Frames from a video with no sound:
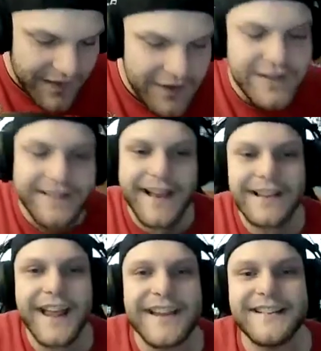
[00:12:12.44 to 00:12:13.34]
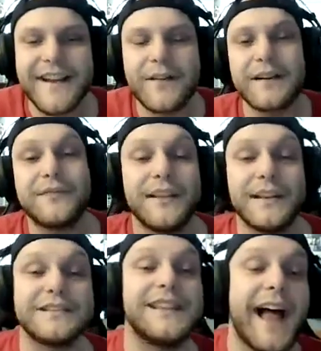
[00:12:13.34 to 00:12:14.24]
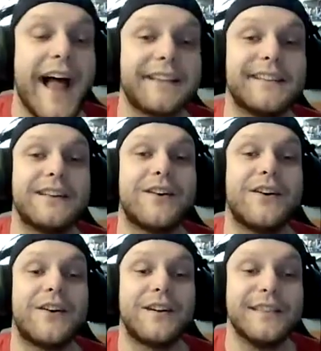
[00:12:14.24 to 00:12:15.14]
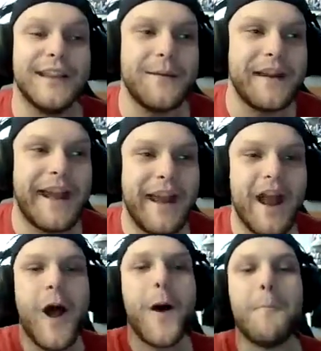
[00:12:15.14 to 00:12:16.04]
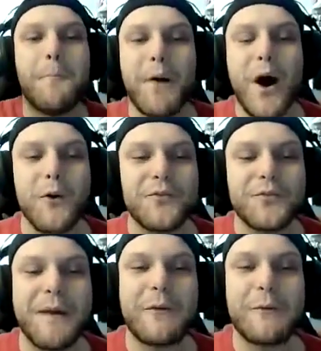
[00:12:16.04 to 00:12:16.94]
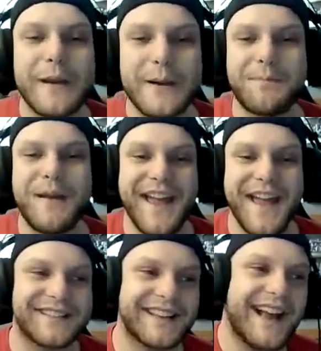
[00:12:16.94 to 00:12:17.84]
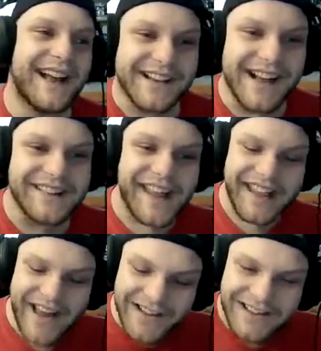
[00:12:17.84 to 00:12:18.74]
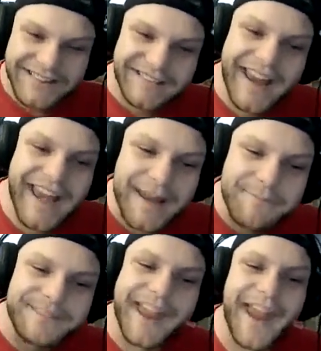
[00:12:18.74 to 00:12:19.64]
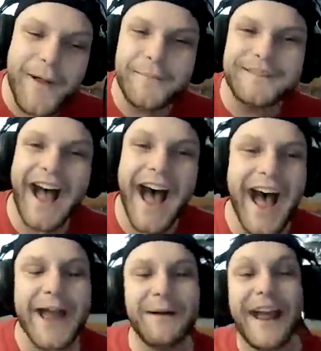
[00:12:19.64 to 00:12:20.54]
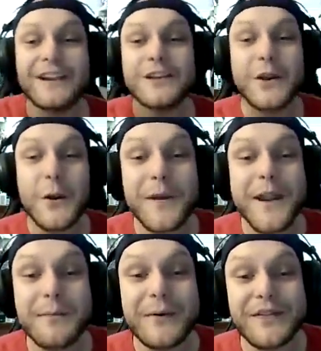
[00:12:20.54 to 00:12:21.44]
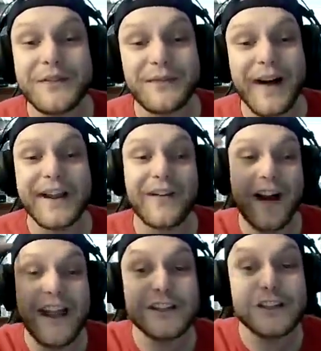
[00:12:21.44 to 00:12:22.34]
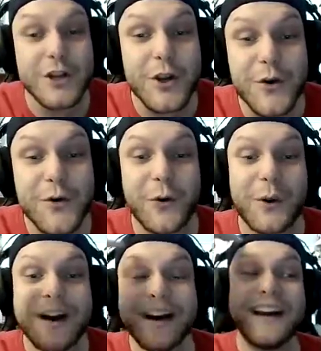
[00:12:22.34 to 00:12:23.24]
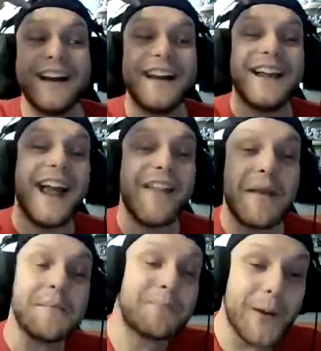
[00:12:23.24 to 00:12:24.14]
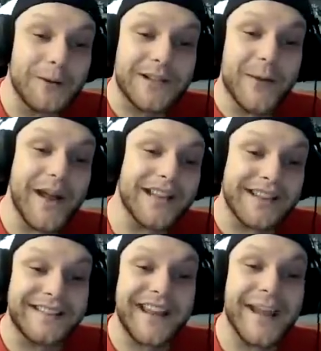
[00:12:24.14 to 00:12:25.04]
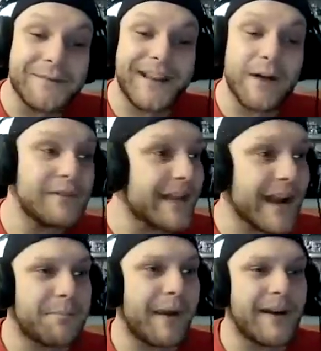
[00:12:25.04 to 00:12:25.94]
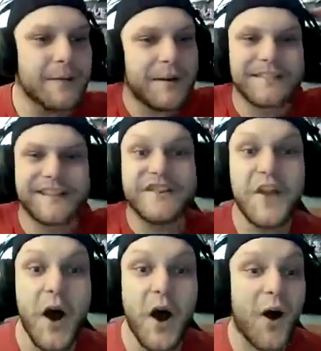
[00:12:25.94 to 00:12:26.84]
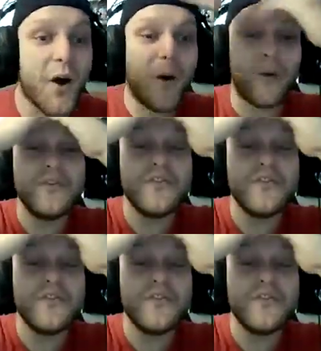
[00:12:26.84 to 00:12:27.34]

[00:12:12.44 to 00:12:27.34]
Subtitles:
Gisela and Derek finished last and are eliminated. Both my winner picks got taken out at the same damn time. I had two people in the final. I had two. And they both go out at the same time. When they got paired up, I was like, no.